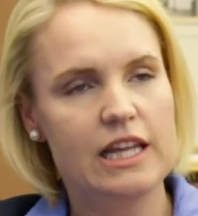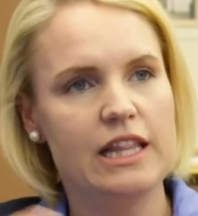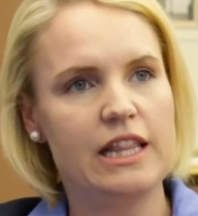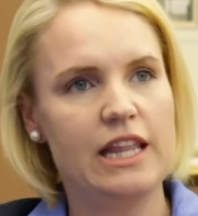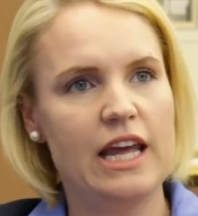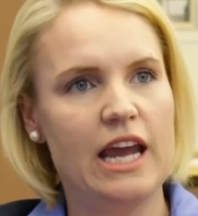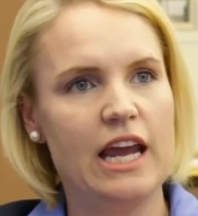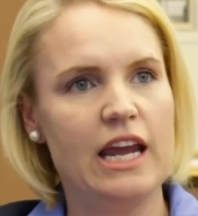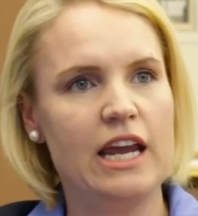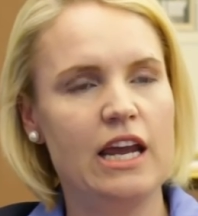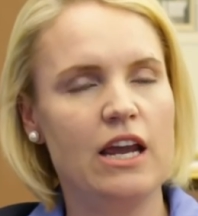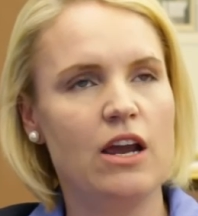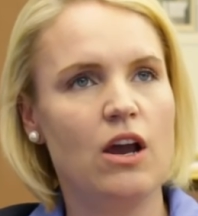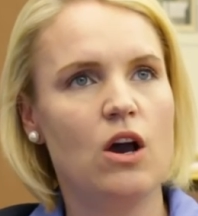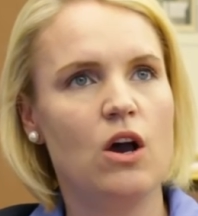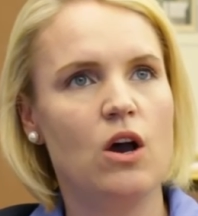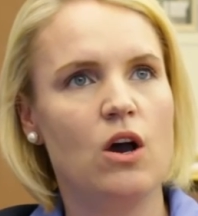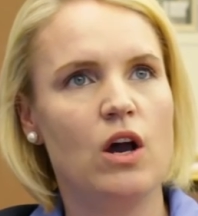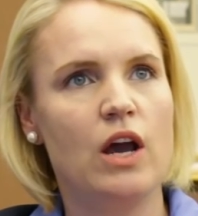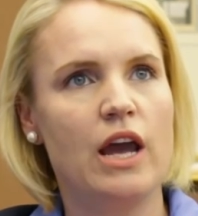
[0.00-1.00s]
they
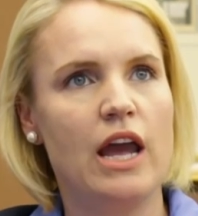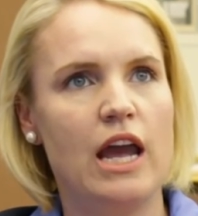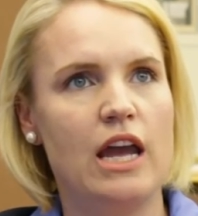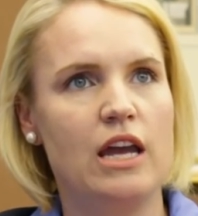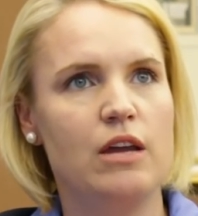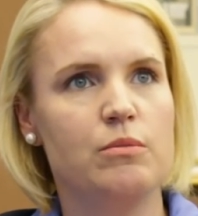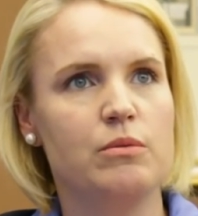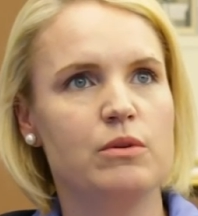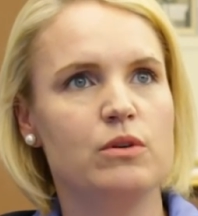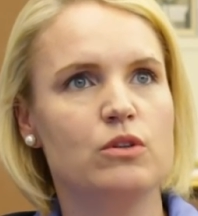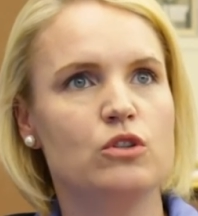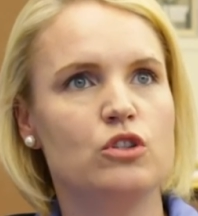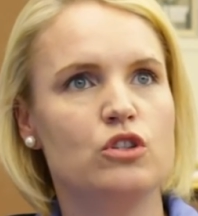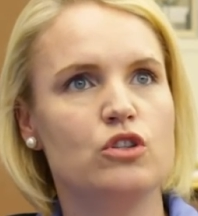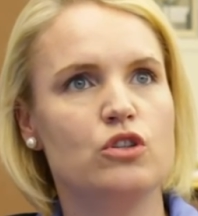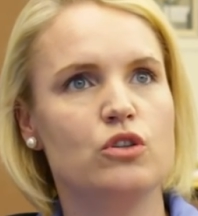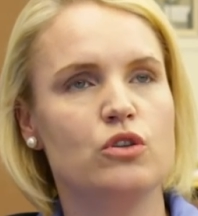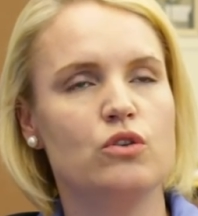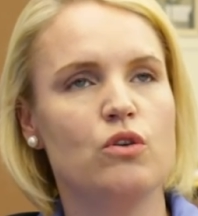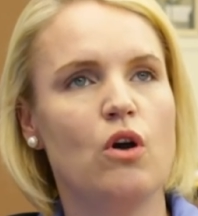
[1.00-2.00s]
are able
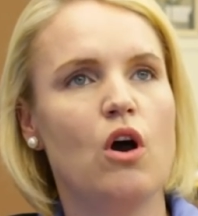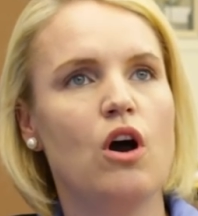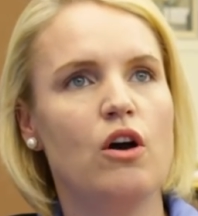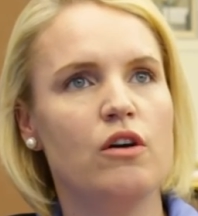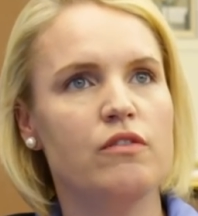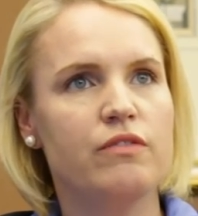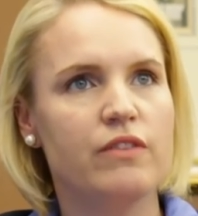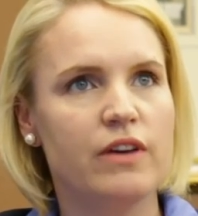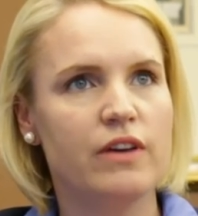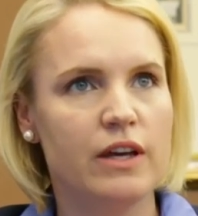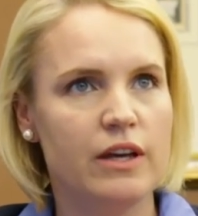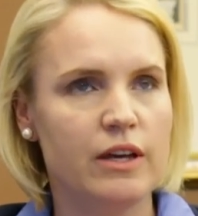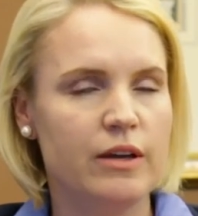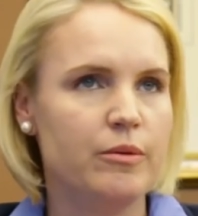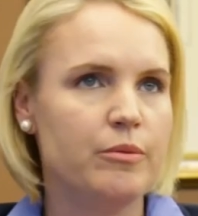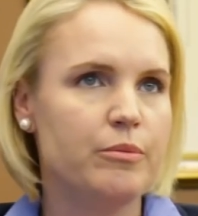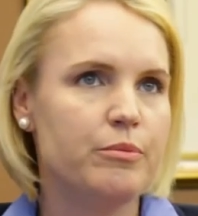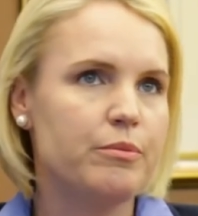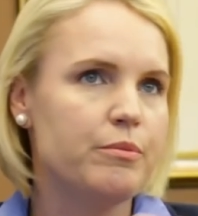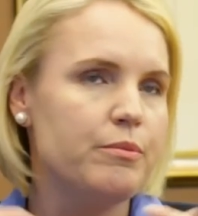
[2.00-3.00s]
to
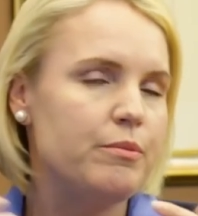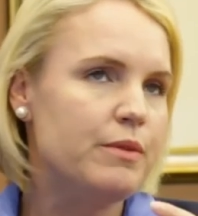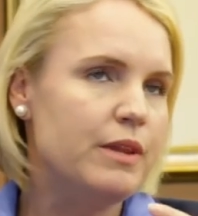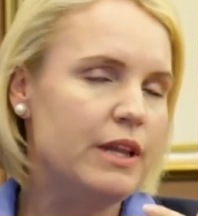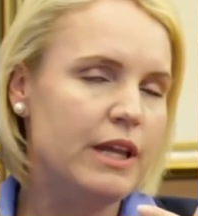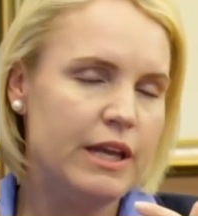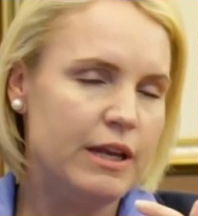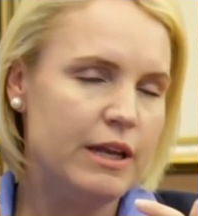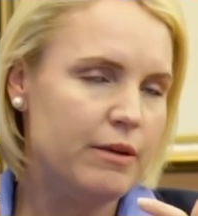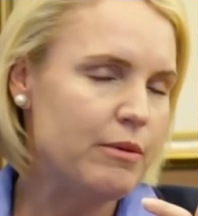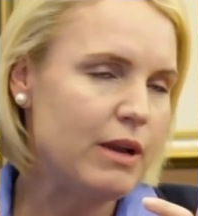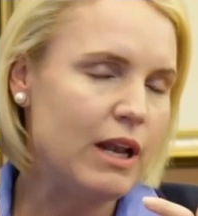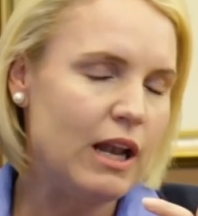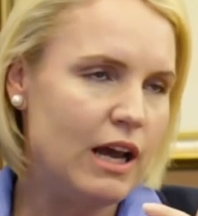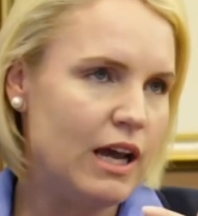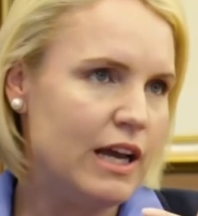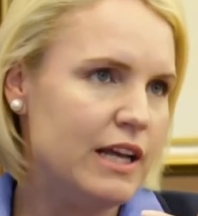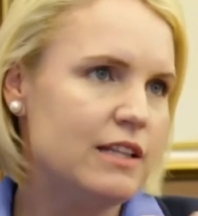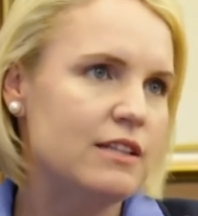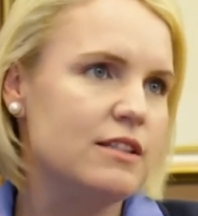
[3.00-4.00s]
offer their
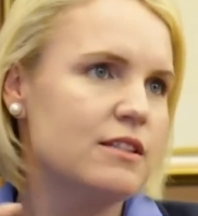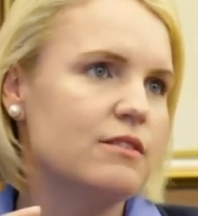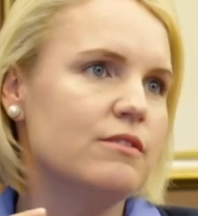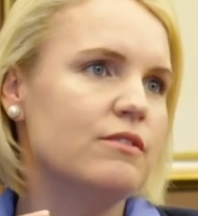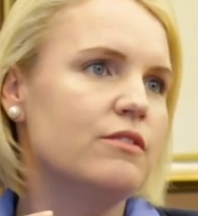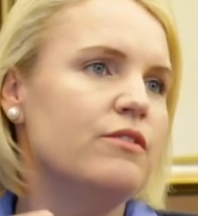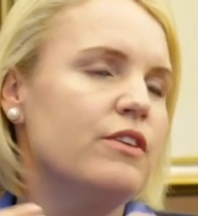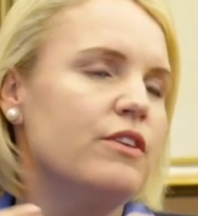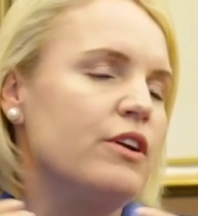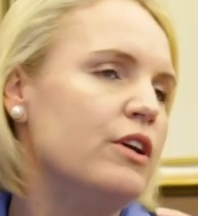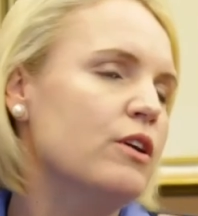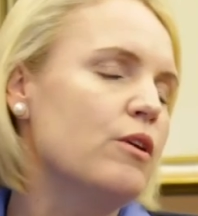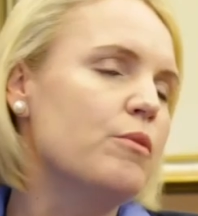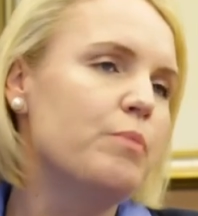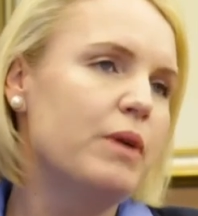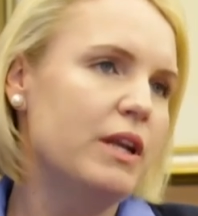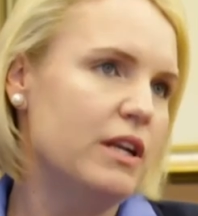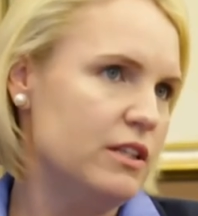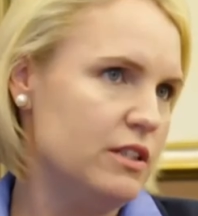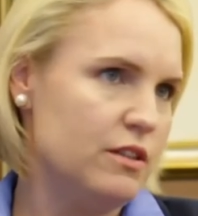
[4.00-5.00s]
clients very
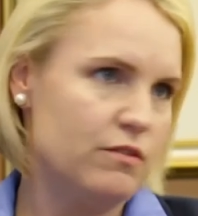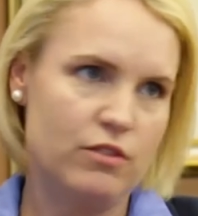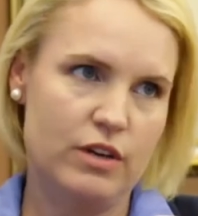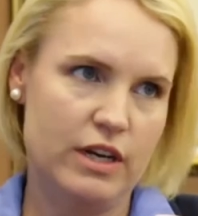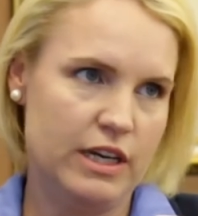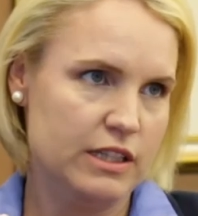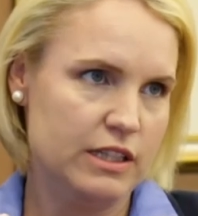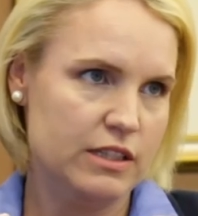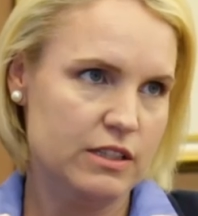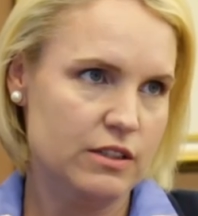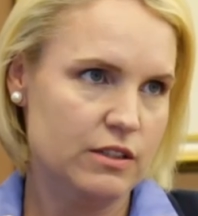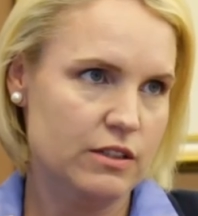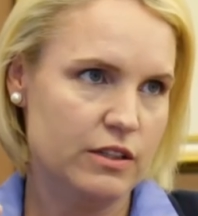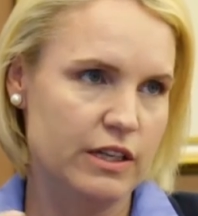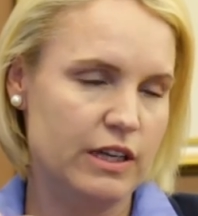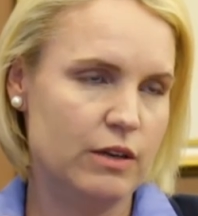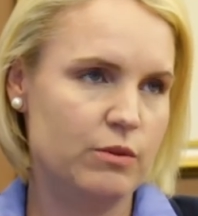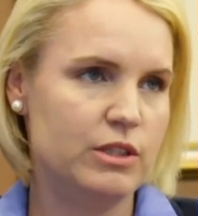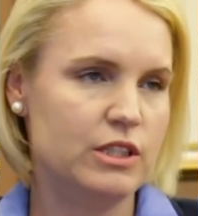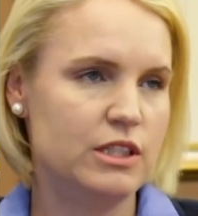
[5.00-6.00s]
competitive rates,
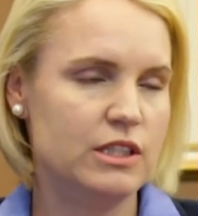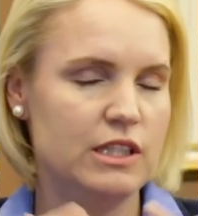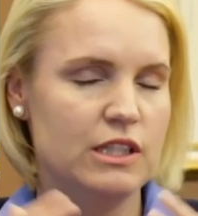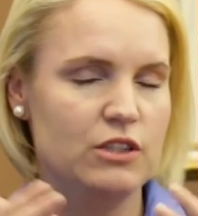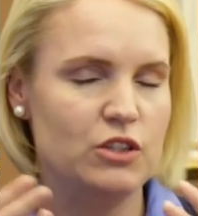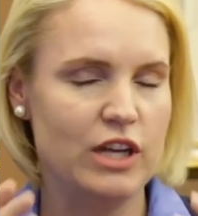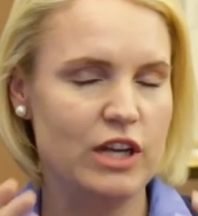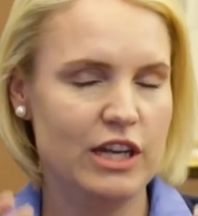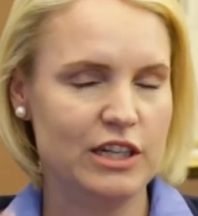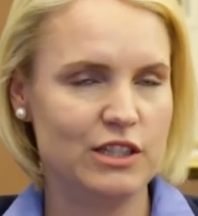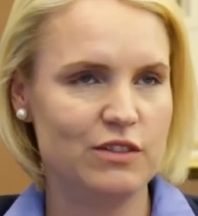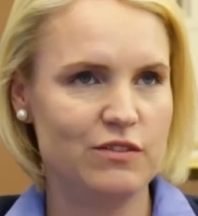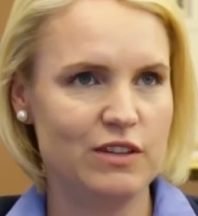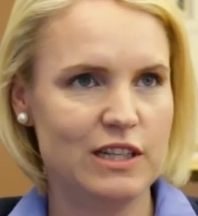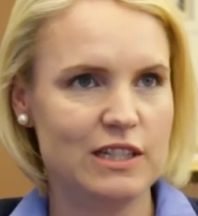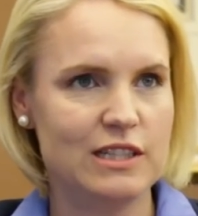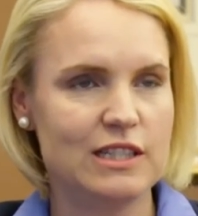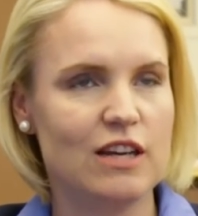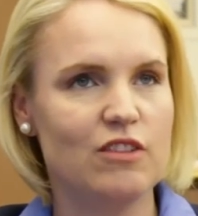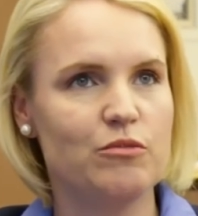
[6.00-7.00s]
okay, which is attractive
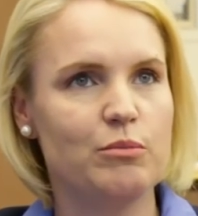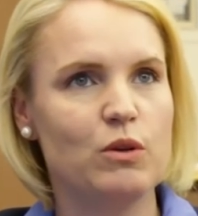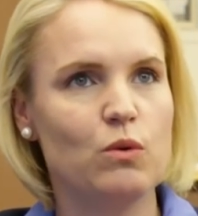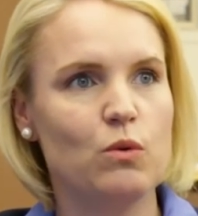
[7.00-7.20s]
in itself.